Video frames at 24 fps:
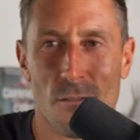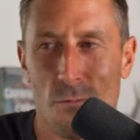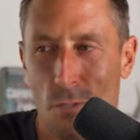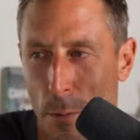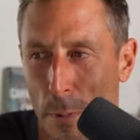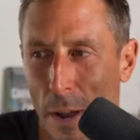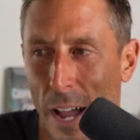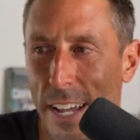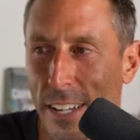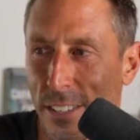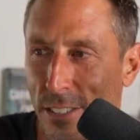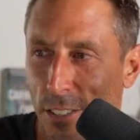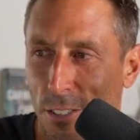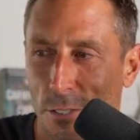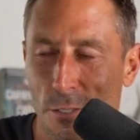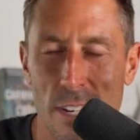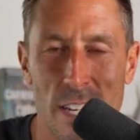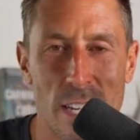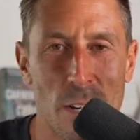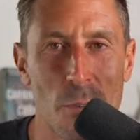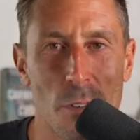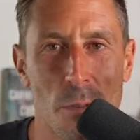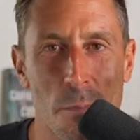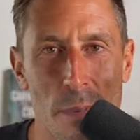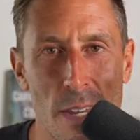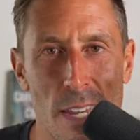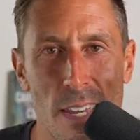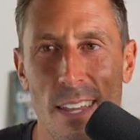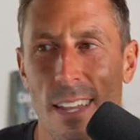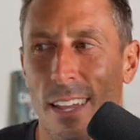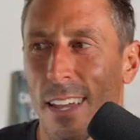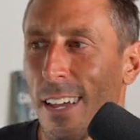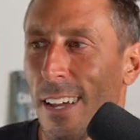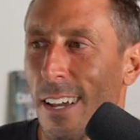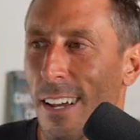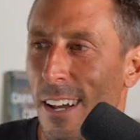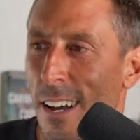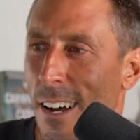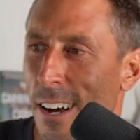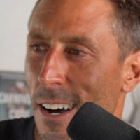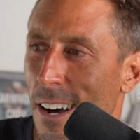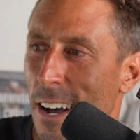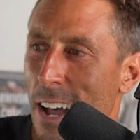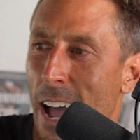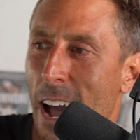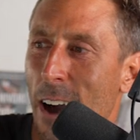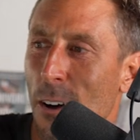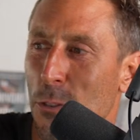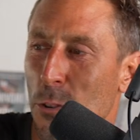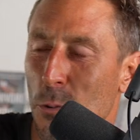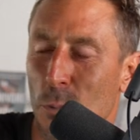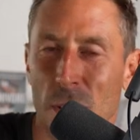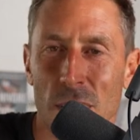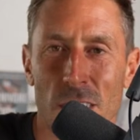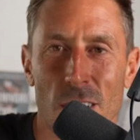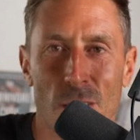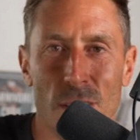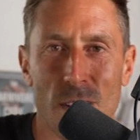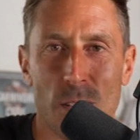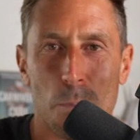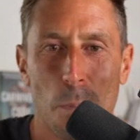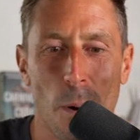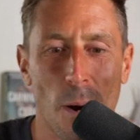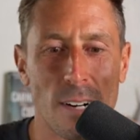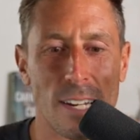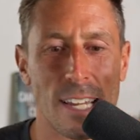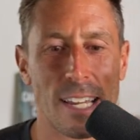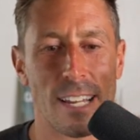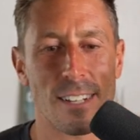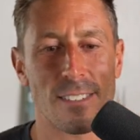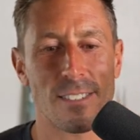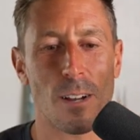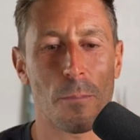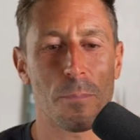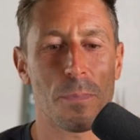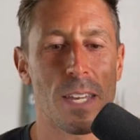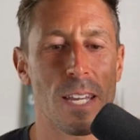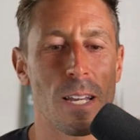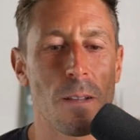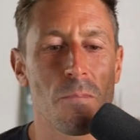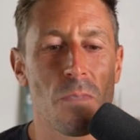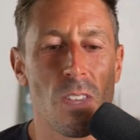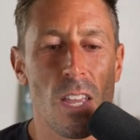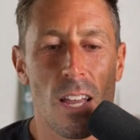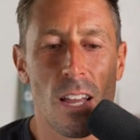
Ribeye is agreeing with me uh, out the window. He's barking at something.